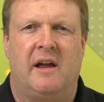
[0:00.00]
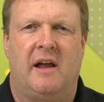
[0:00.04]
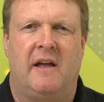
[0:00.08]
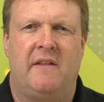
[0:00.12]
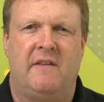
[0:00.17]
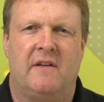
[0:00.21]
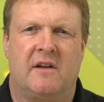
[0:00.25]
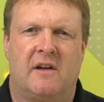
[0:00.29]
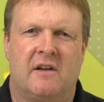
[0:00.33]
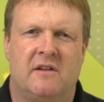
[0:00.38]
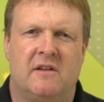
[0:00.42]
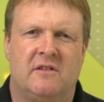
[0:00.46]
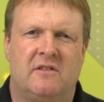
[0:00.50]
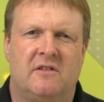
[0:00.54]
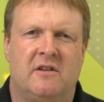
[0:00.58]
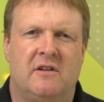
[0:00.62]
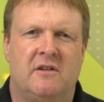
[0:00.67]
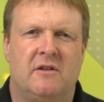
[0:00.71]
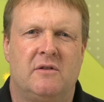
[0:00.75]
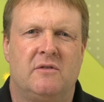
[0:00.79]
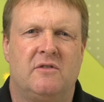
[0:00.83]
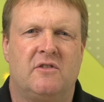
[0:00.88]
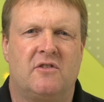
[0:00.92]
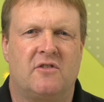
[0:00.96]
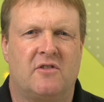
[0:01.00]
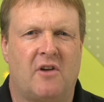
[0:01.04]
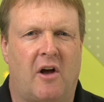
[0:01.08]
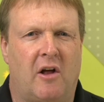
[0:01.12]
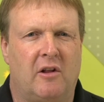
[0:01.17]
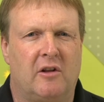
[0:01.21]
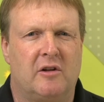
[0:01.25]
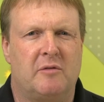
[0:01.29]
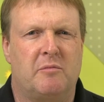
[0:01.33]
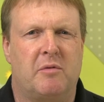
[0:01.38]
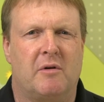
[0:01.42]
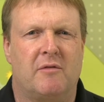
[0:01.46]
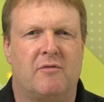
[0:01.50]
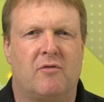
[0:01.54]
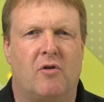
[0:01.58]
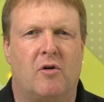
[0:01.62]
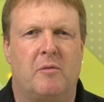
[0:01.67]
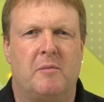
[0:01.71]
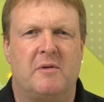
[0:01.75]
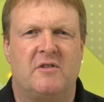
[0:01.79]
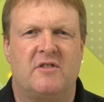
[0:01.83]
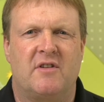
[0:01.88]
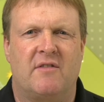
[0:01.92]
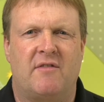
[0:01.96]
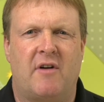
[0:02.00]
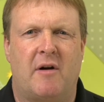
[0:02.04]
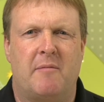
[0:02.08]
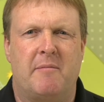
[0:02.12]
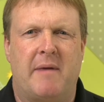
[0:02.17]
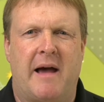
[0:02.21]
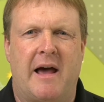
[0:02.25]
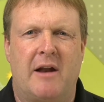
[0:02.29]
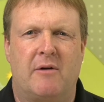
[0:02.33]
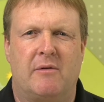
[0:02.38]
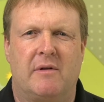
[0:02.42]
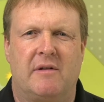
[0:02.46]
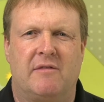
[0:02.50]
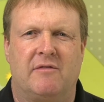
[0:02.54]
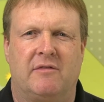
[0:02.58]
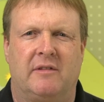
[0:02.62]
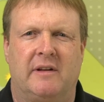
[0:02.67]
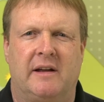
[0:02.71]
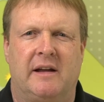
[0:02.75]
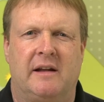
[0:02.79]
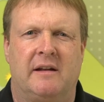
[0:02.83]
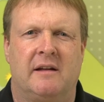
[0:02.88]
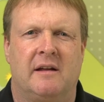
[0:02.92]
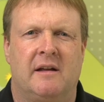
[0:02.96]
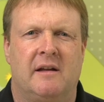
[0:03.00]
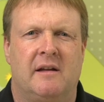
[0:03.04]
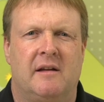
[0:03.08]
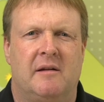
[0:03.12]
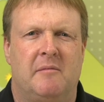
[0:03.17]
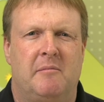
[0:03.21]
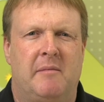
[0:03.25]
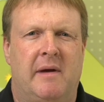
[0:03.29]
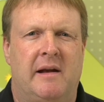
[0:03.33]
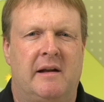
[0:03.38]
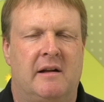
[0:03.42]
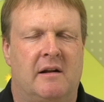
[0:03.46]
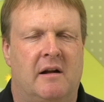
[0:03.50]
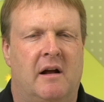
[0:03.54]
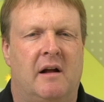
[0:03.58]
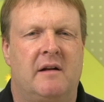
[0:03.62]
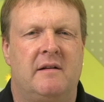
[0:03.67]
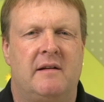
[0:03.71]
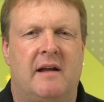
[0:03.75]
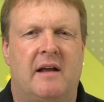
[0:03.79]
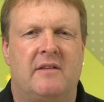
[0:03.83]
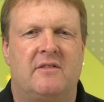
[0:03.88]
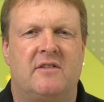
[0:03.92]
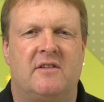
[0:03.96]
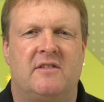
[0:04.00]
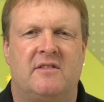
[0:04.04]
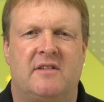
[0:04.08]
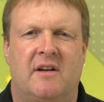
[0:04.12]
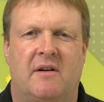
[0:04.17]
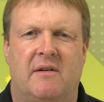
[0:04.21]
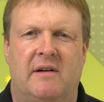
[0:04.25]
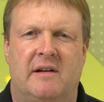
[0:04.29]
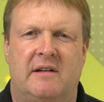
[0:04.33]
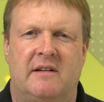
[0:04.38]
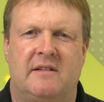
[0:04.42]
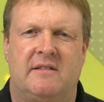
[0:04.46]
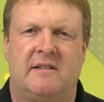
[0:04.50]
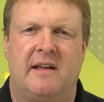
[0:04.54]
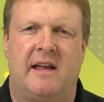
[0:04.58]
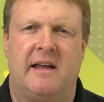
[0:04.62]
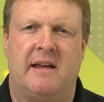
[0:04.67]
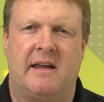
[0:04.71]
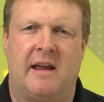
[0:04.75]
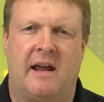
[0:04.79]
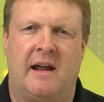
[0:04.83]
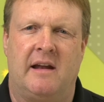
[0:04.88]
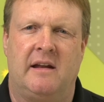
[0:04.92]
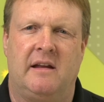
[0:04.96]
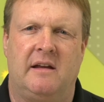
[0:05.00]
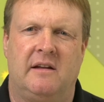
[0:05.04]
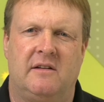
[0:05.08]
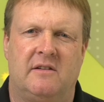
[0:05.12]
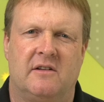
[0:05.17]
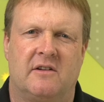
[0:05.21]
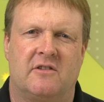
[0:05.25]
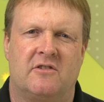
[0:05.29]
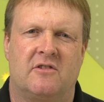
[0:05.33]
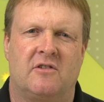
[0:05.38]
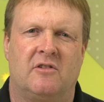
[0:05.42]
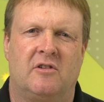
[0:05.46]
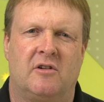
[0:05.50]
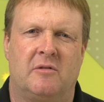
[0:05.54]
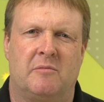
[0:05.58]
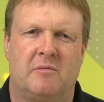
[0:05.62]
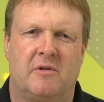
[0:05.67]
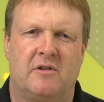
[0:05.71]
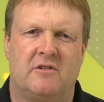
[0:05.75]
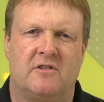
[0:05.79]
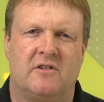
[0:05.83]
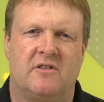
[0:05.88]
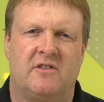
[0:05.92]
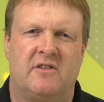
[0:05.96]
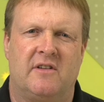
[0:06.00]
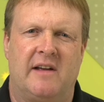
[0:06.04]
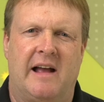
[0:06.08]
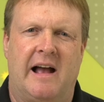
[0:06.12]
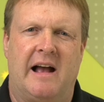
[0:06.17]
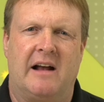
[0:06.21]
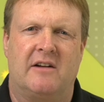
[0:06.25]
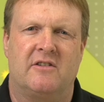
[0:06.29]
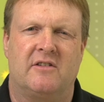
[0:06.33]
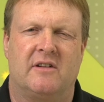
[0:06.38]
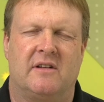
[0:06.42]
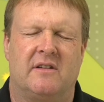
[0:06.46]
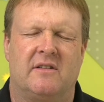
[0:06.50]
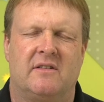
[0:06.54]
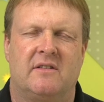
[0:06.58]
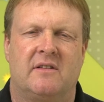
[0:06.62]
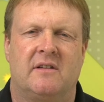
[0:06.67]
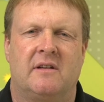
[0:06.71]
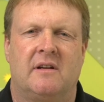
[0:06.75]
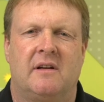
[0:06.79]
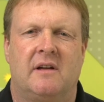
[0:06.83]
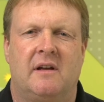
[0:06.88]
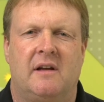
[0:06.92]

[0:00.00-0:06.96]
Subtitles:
and the continued solid performance of our battery fleet made it unnecessary to take any additional emergency actions.